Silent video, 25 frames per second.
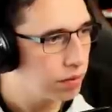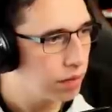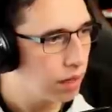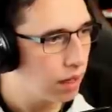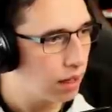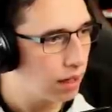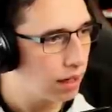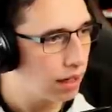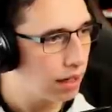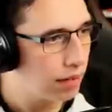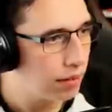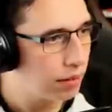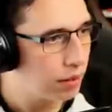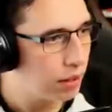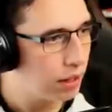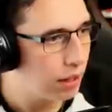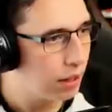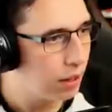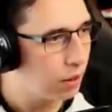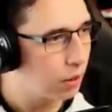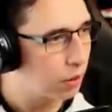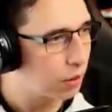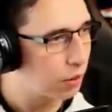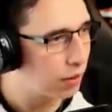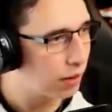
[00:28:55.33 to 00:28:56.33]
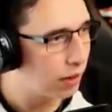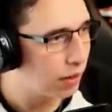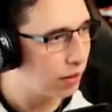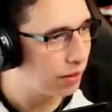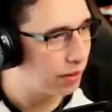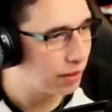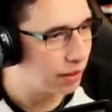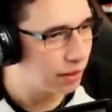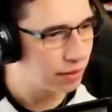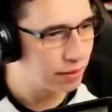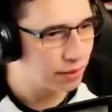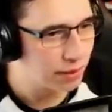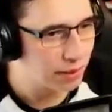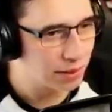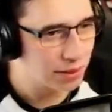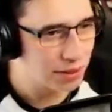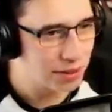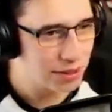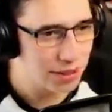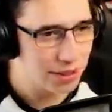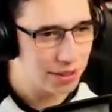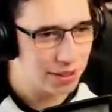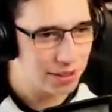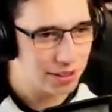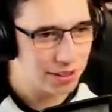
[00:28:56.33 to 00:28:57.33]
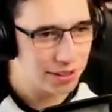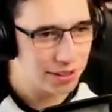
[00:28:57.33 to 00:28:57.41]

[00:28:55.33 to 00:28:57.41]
I'm gonna have a little look around here first.